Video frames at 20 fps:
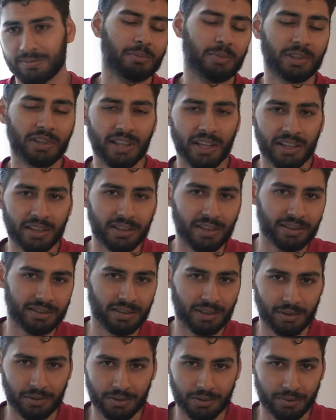But then, as
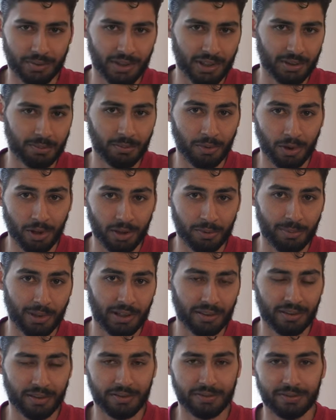I was reading more
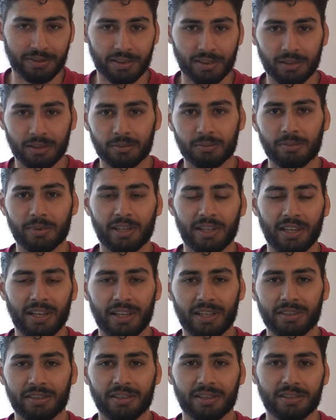about the film
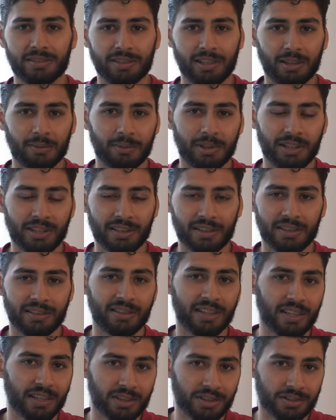and examining the
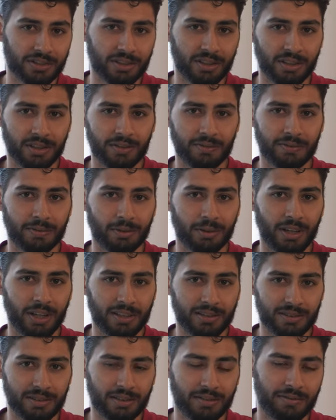data sheet for
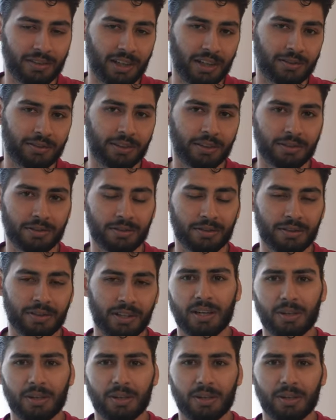NC500,